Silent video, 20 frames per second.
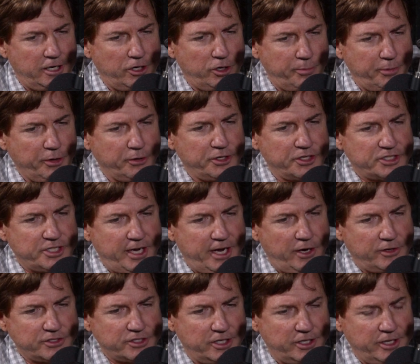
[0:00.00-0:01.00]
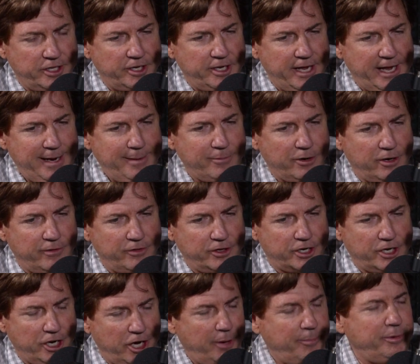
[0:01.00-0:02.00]
who built his house, and the name of the
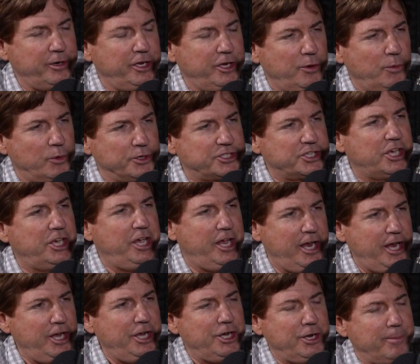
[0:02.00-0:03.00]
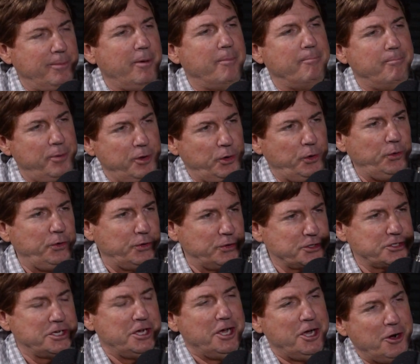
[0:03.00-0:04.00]
company was Kingdom
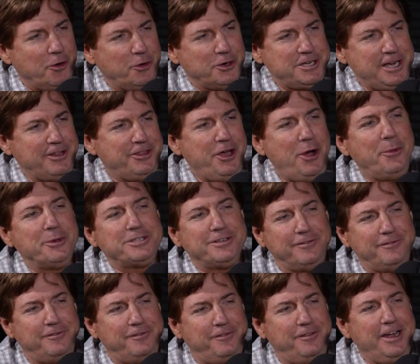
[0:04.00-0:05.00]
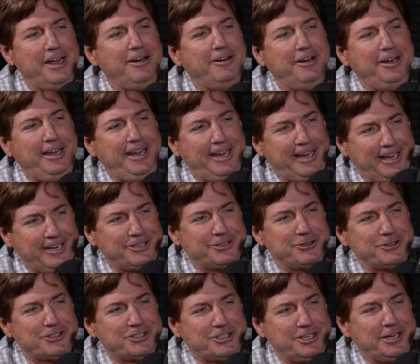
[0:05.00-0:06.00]
Builders, which I thought was very
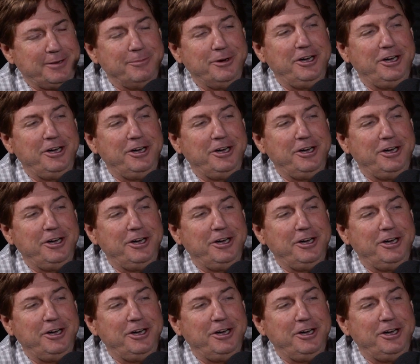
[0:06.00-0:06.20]
interesting.